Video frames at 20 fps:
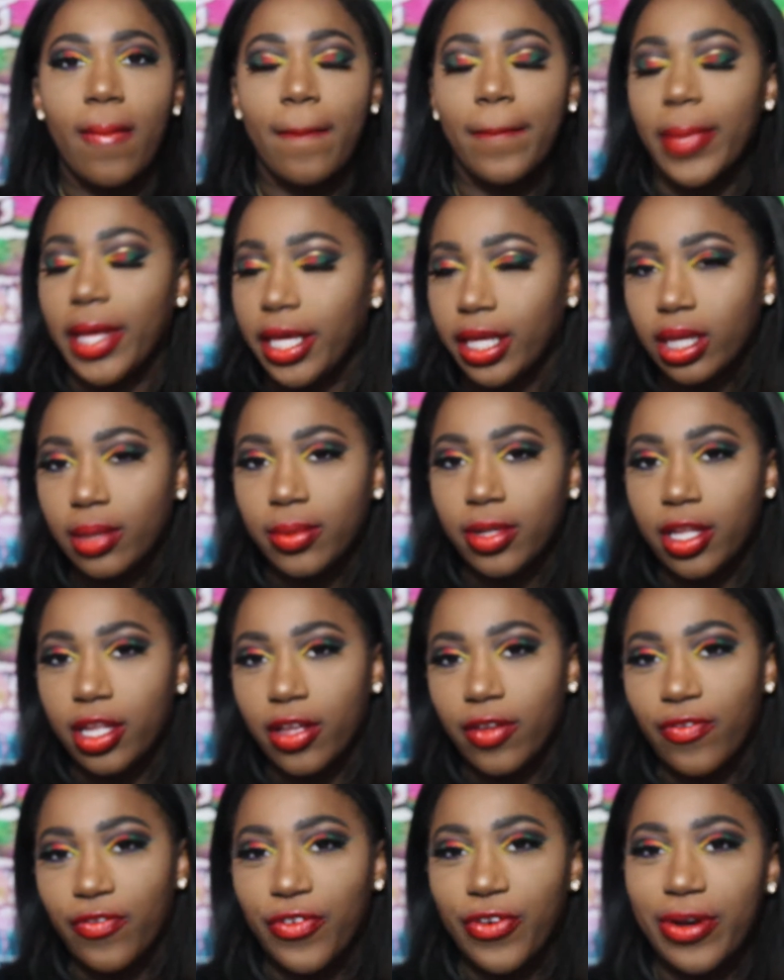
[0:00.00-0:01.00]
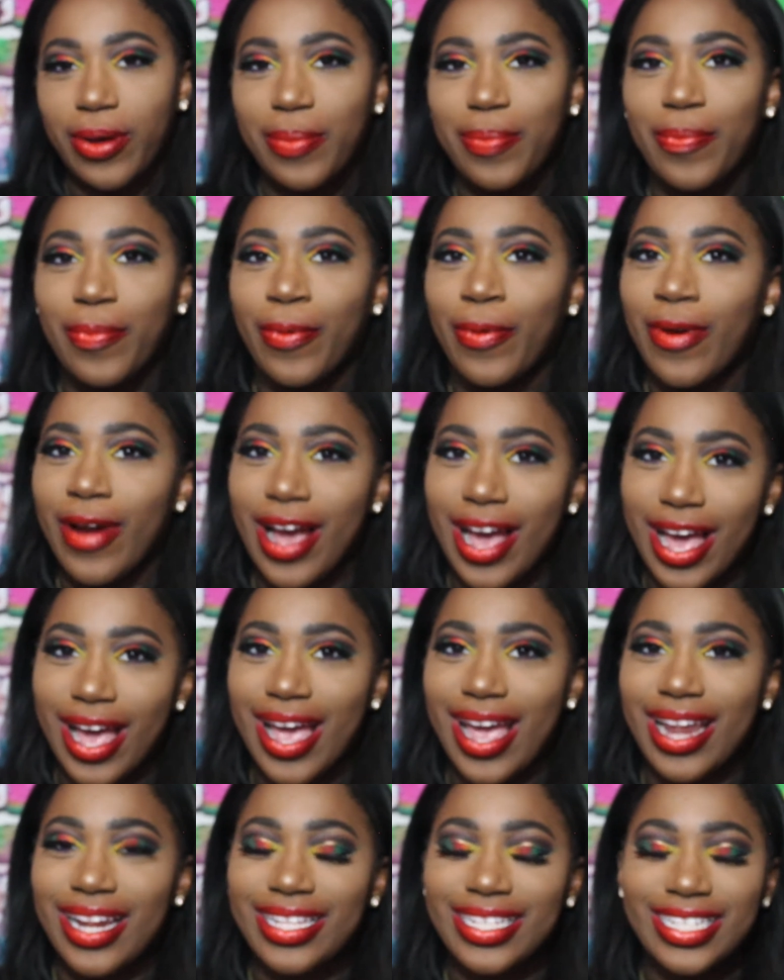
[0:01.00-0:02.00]
makeup look for
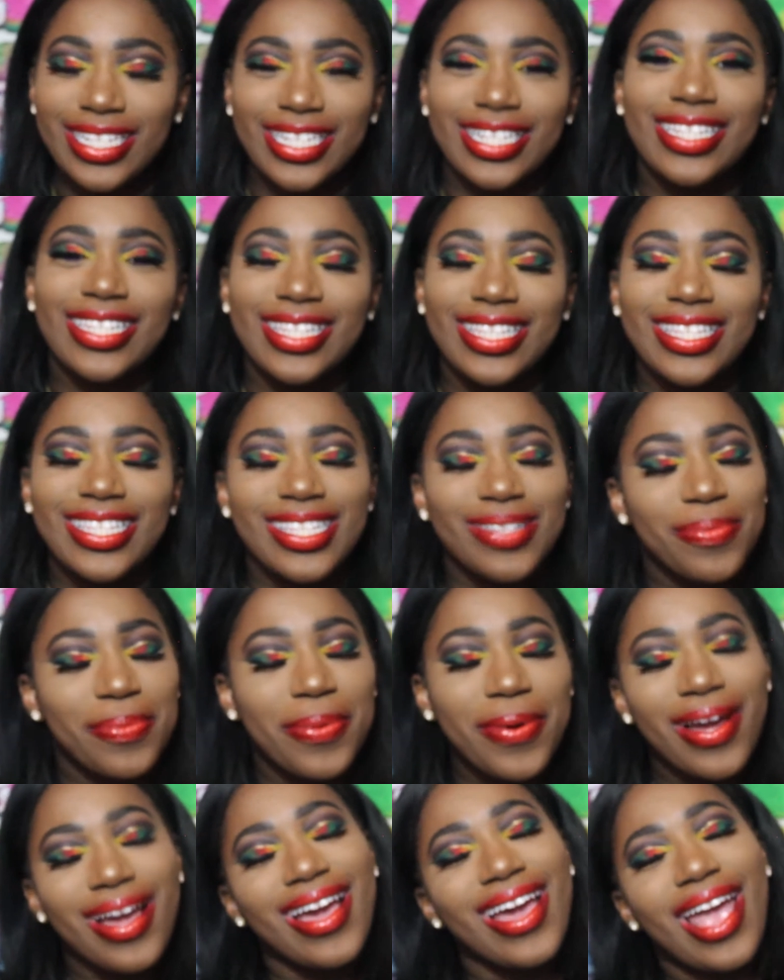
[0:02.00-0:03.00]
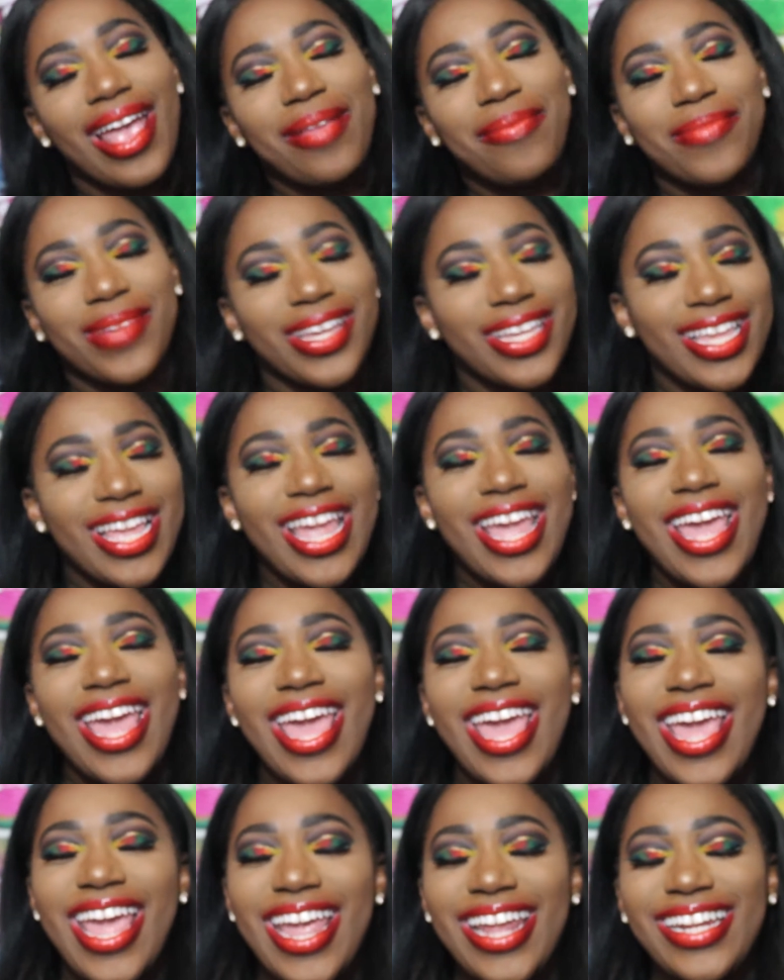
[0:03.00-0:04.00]
Pride because it's Pride month
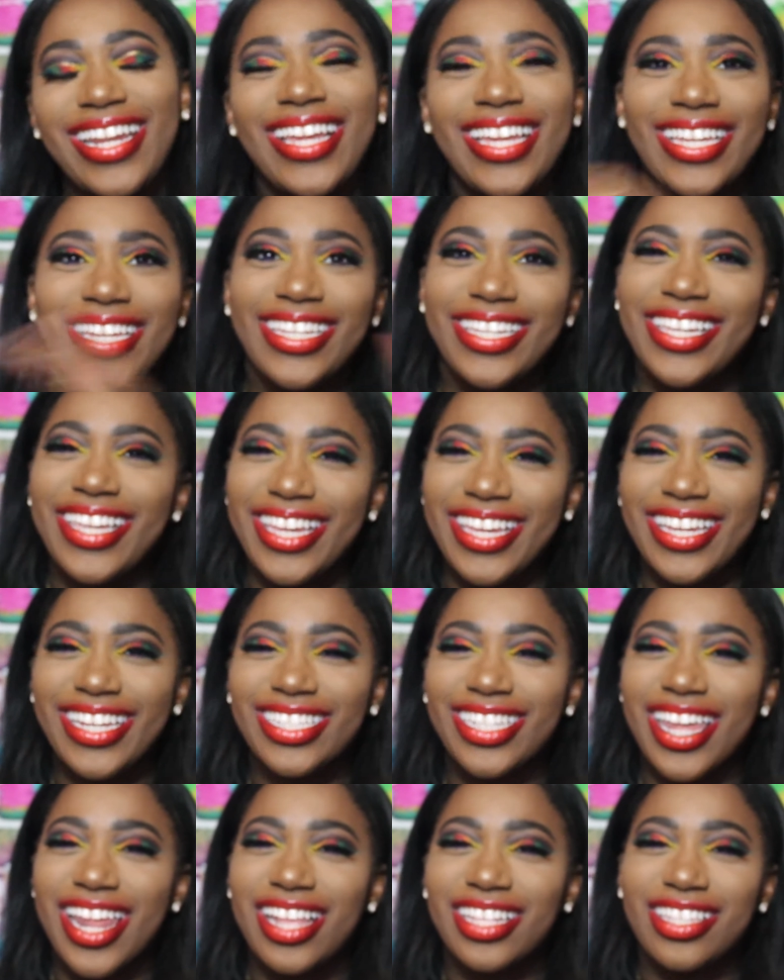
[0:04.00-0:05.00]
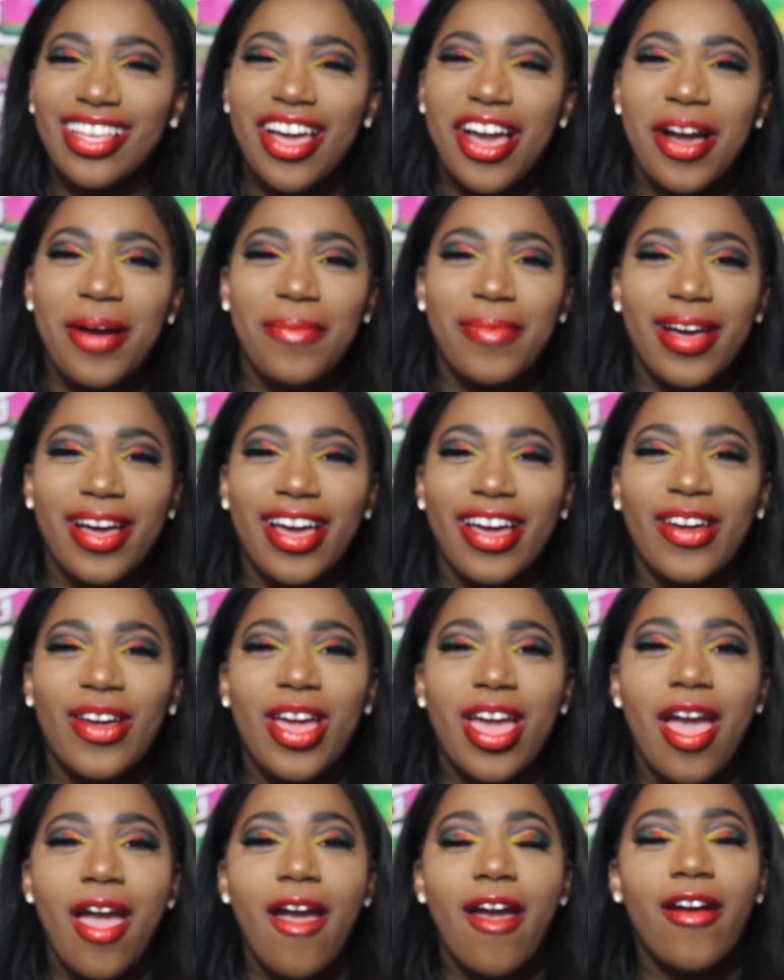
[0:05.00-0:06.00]
and yeah, shout out to all my
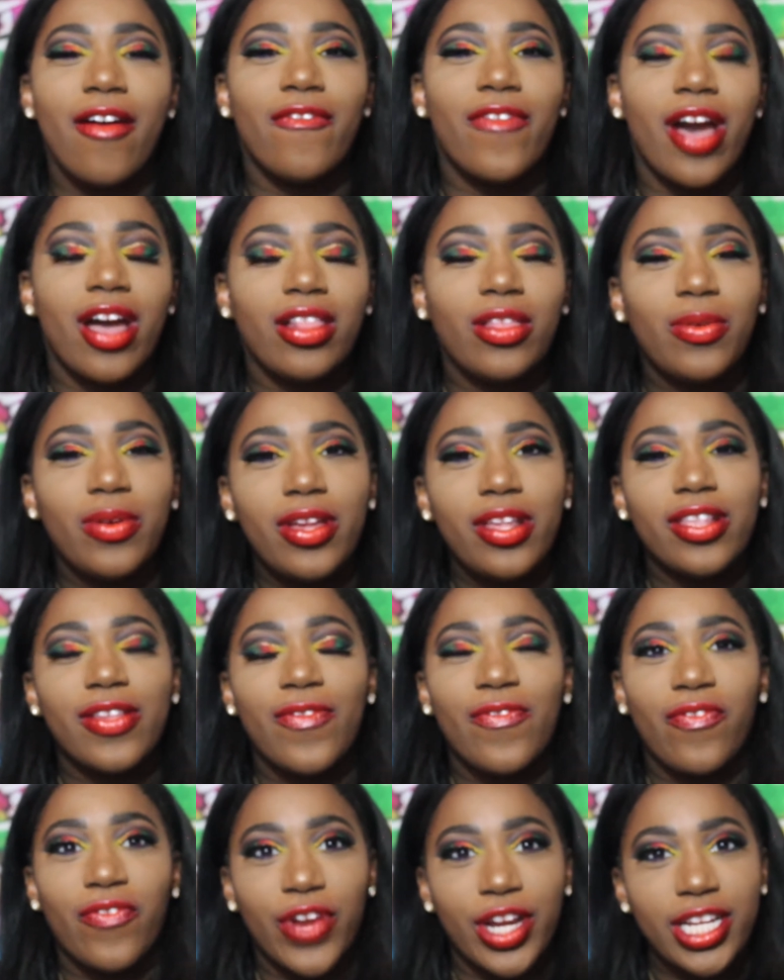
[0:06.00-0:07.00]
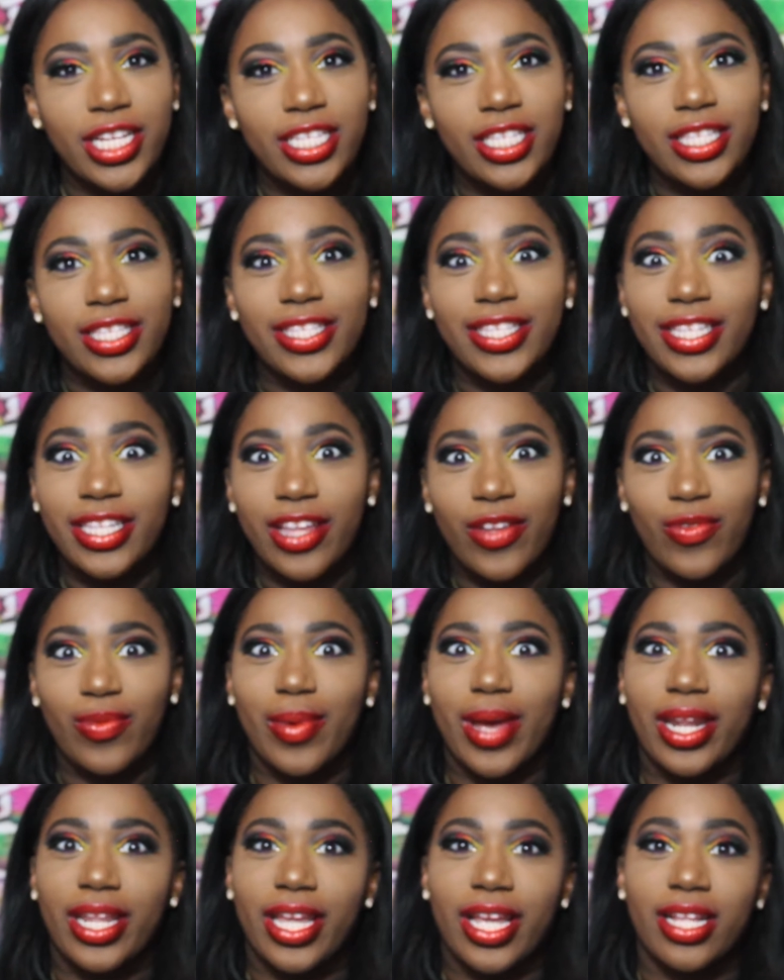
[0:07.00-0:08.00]
followers and friends and
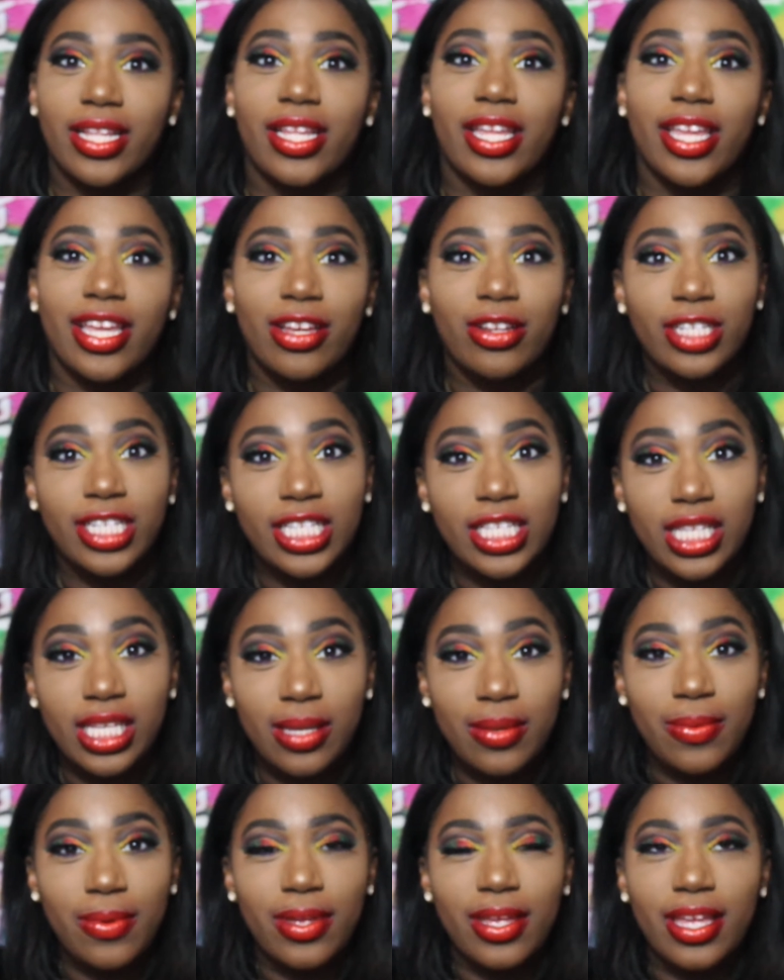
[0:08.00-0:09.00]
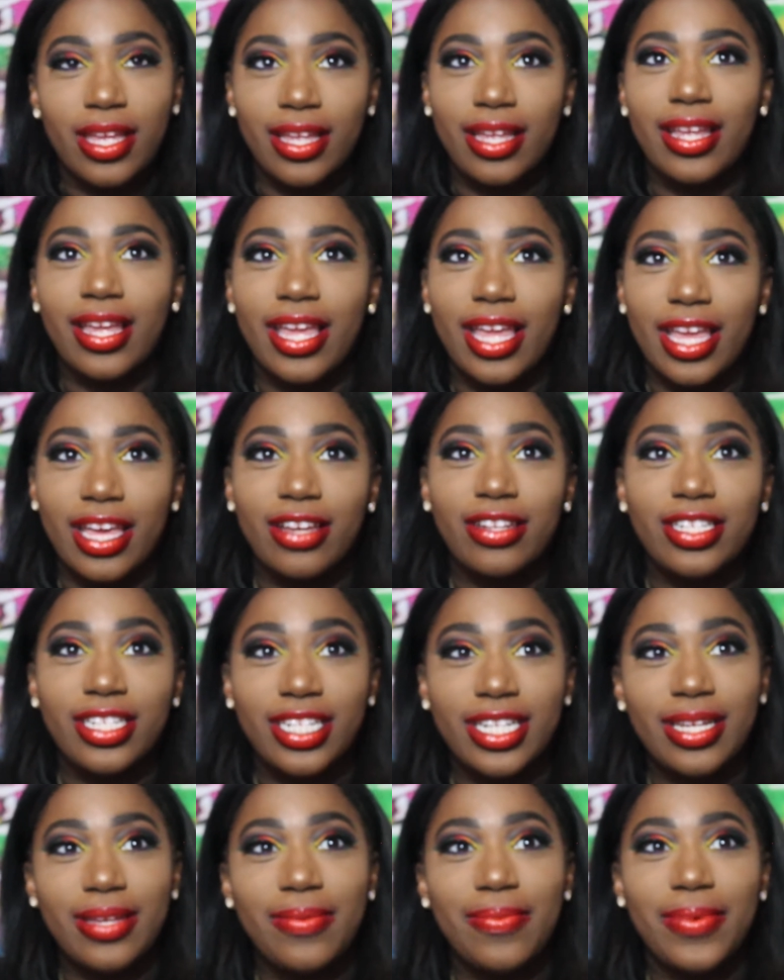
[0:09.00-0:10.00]
everybody in the LGBT
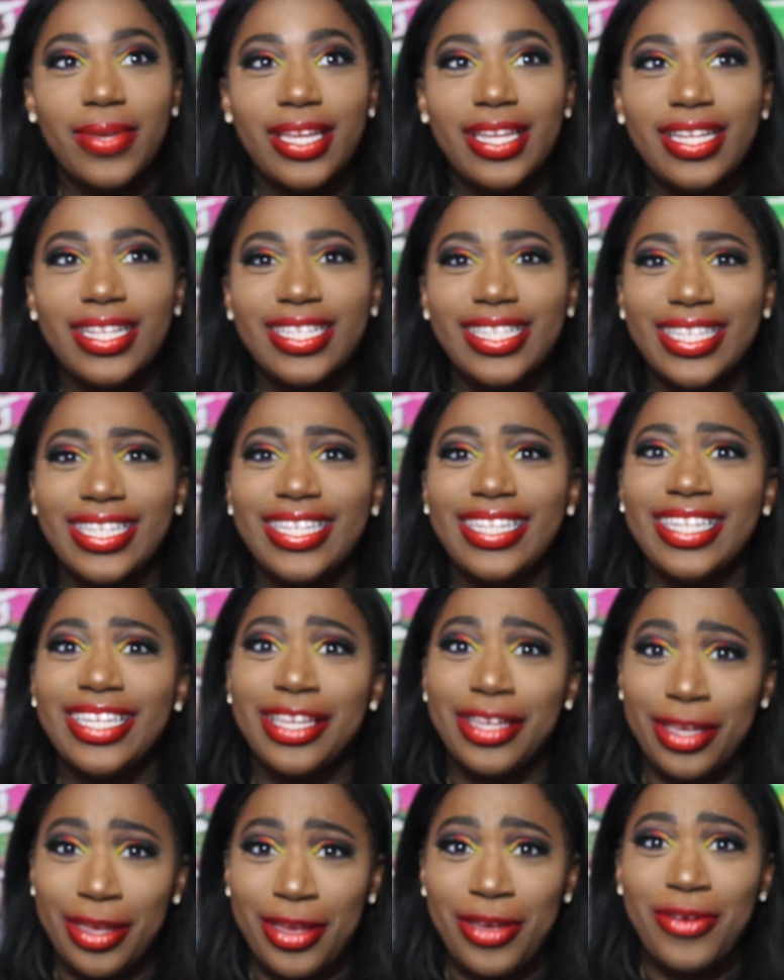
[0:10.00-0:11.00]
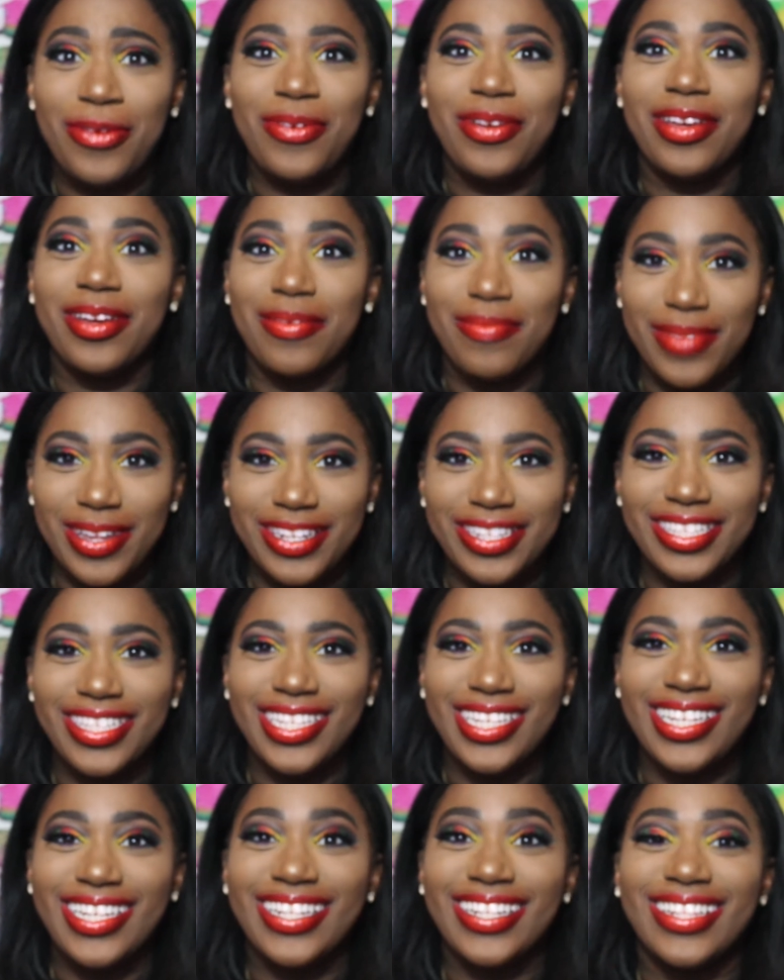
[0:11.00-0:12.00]
LGBTQ
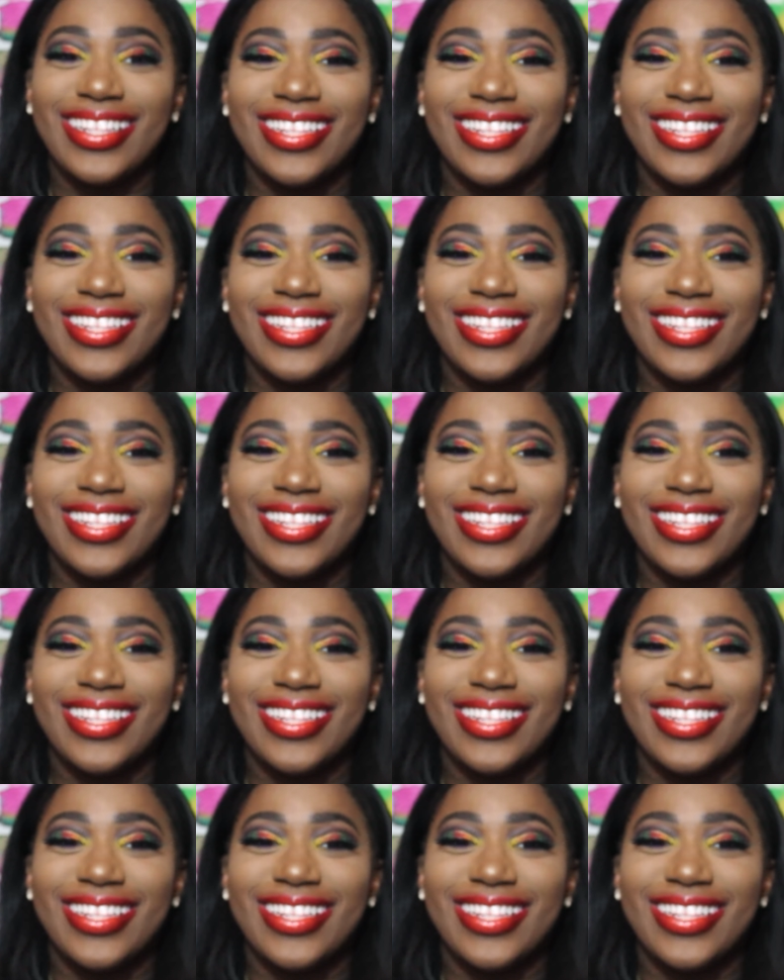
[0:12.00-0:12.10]
community.